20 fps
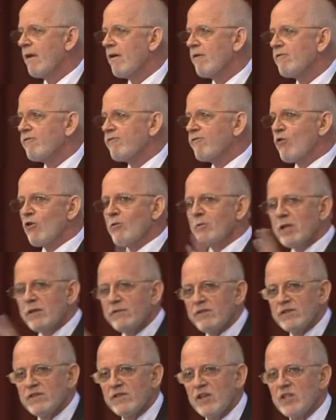
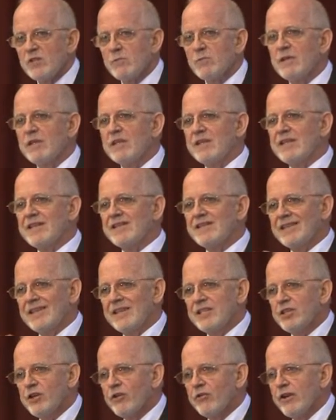Formative assessment is
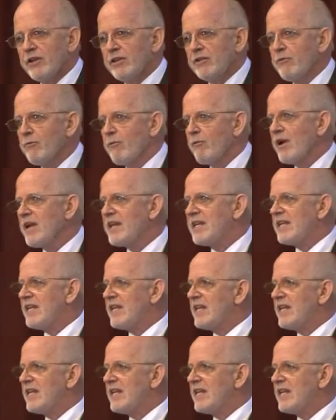integrated right